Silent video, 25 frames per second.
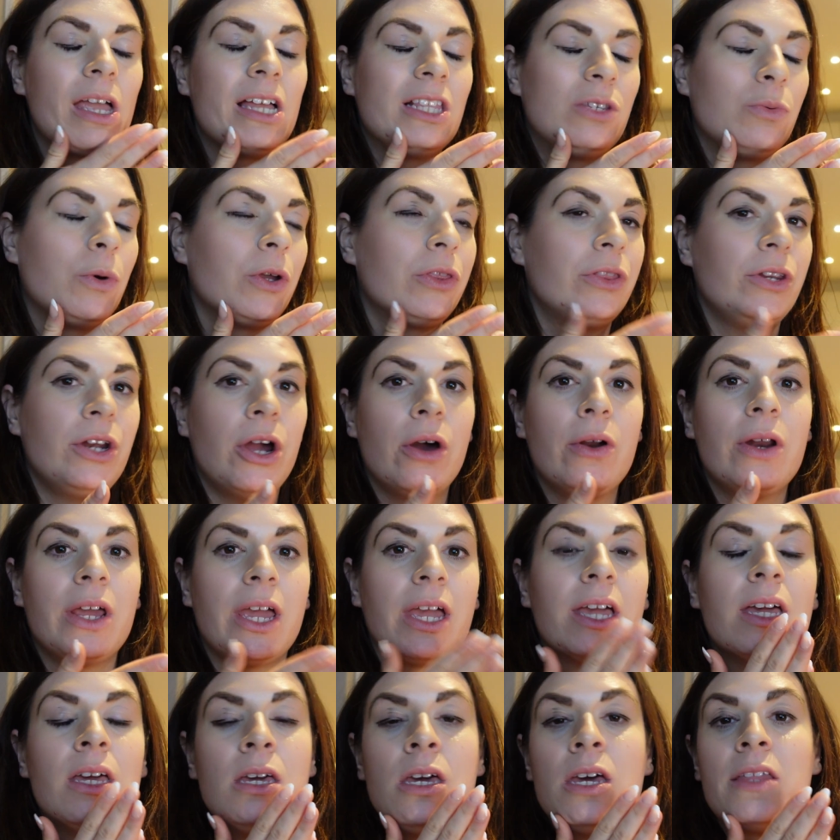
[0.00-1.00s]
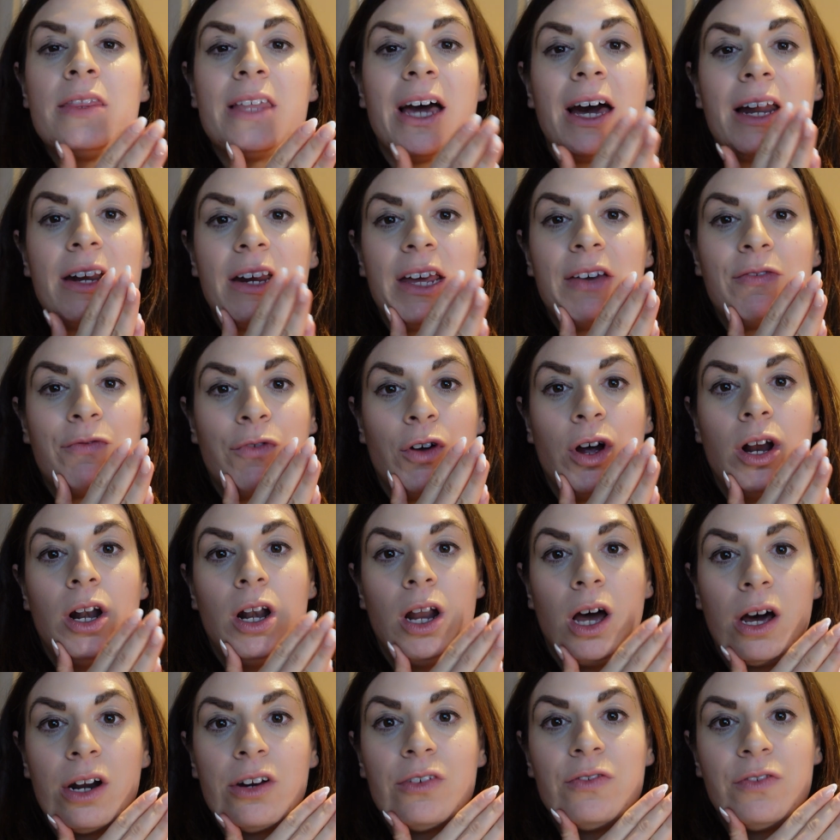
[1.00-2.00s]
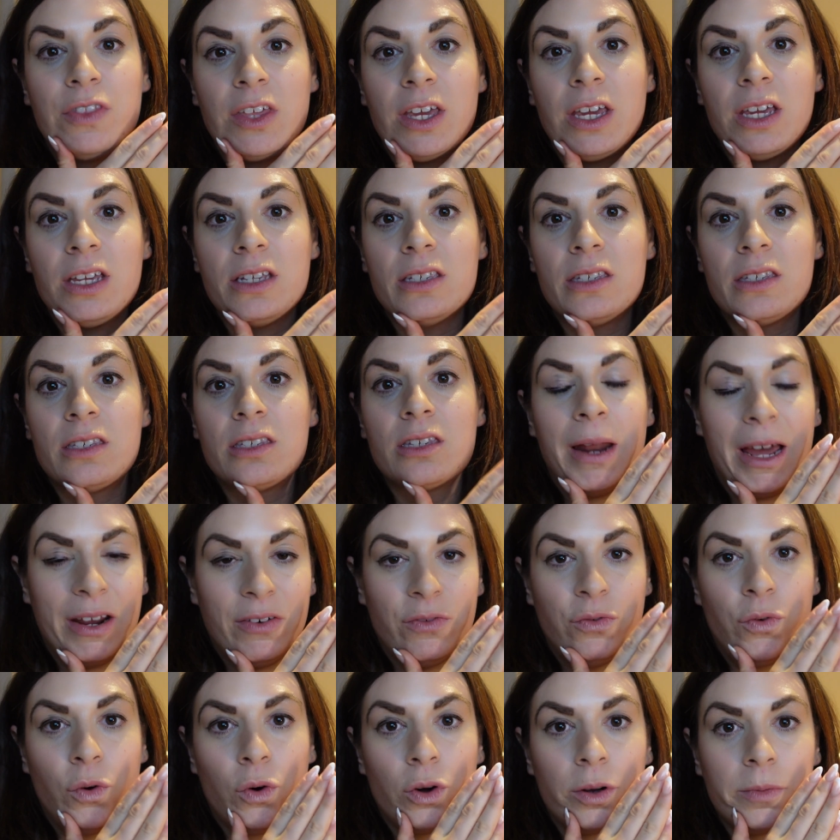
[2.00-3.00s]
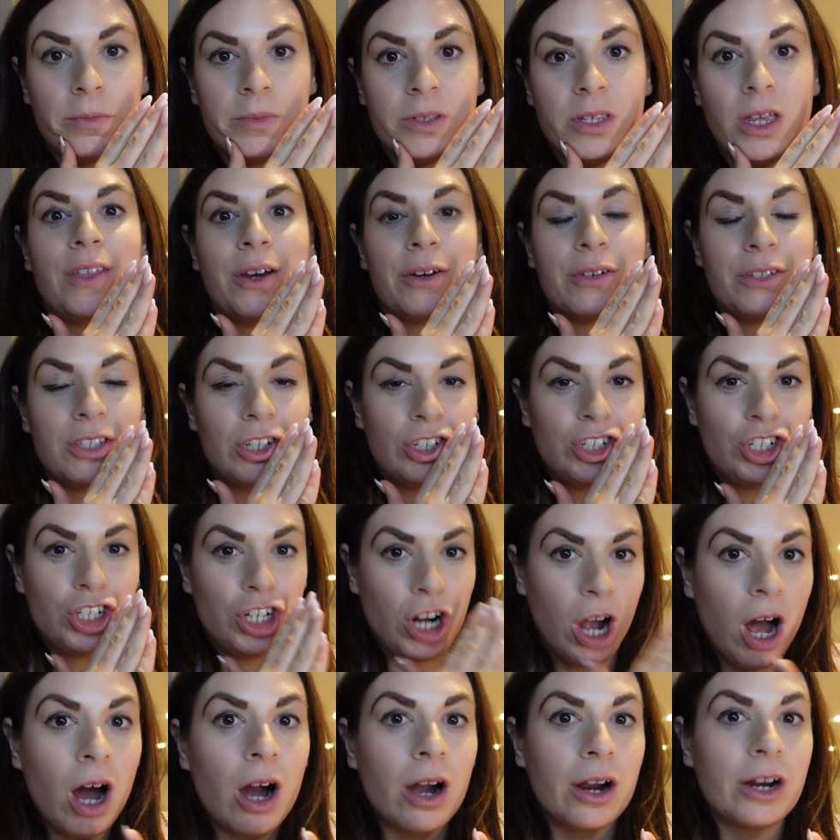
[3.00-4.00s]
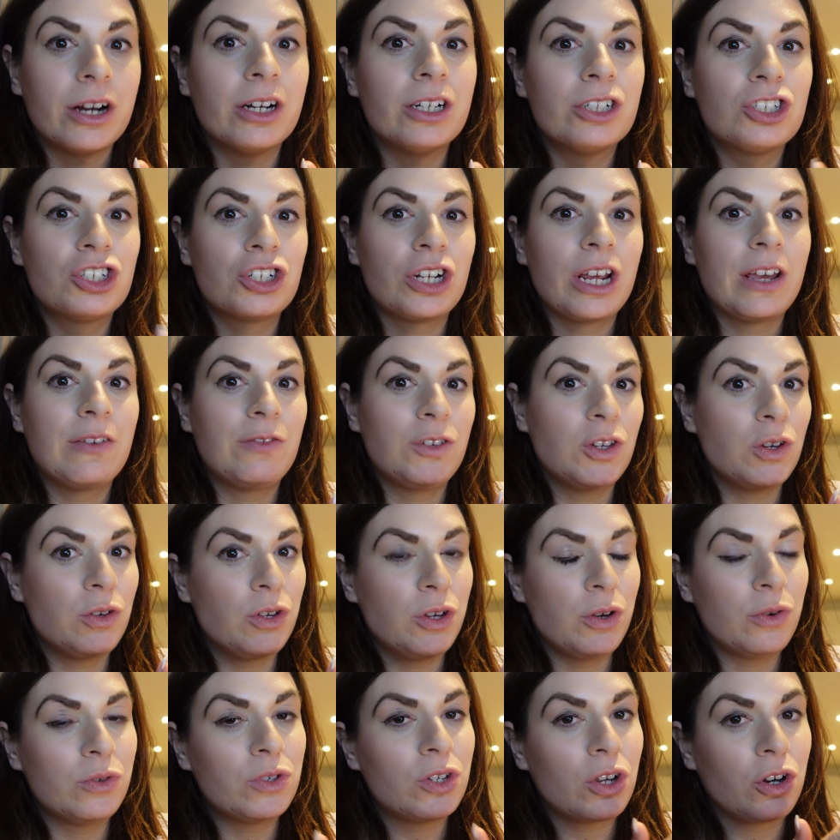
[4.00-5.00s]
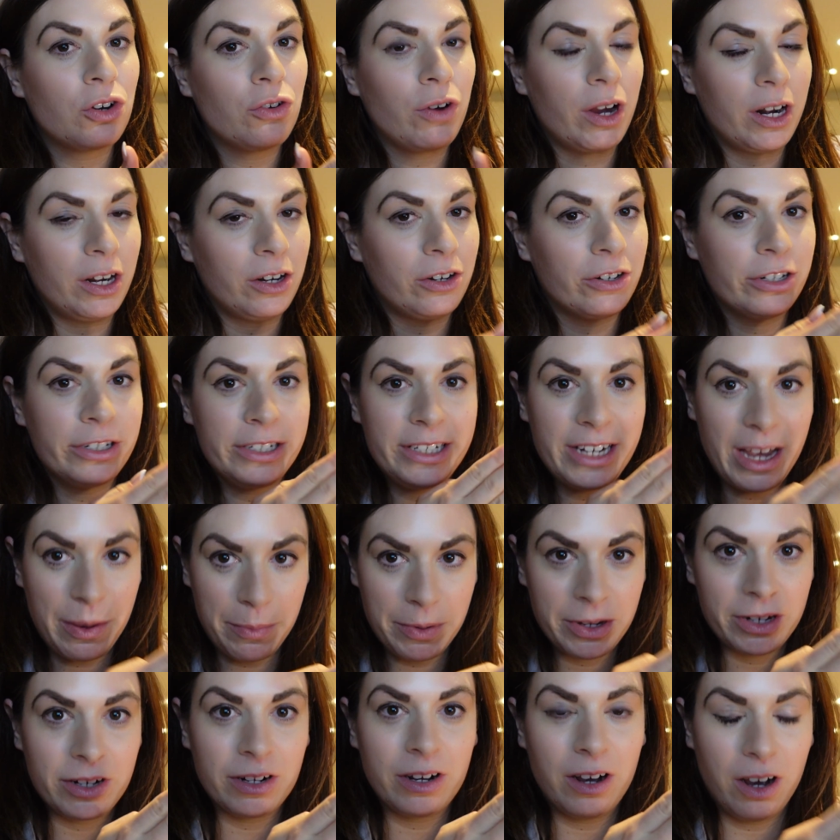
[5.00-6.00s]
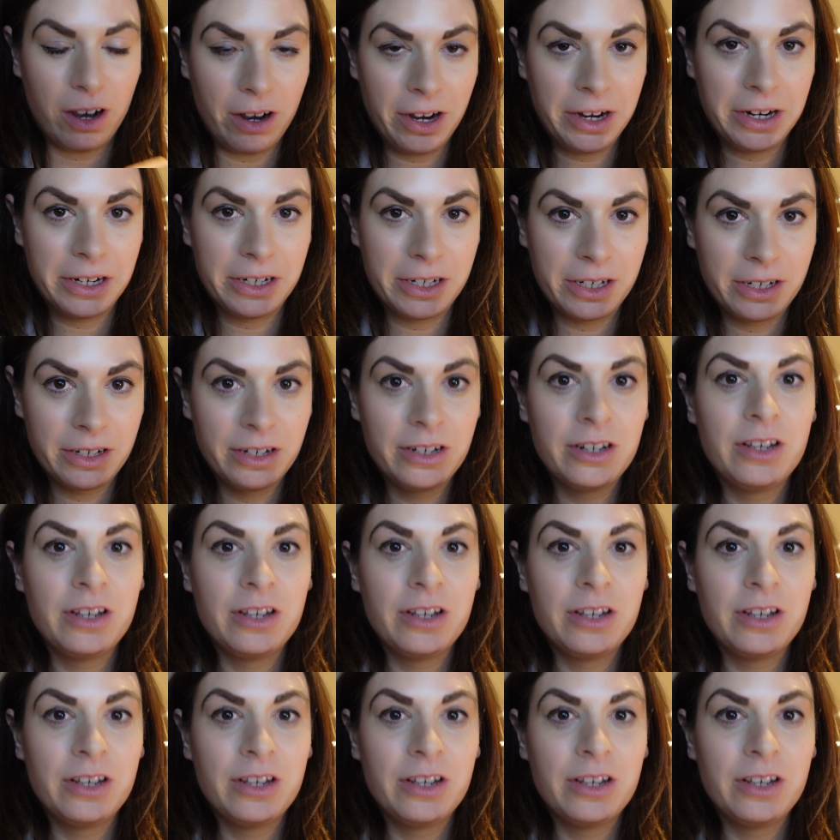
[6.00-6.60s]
It's worth noting that for a lot of these platforms, there is a charge if you use a credit or debit card.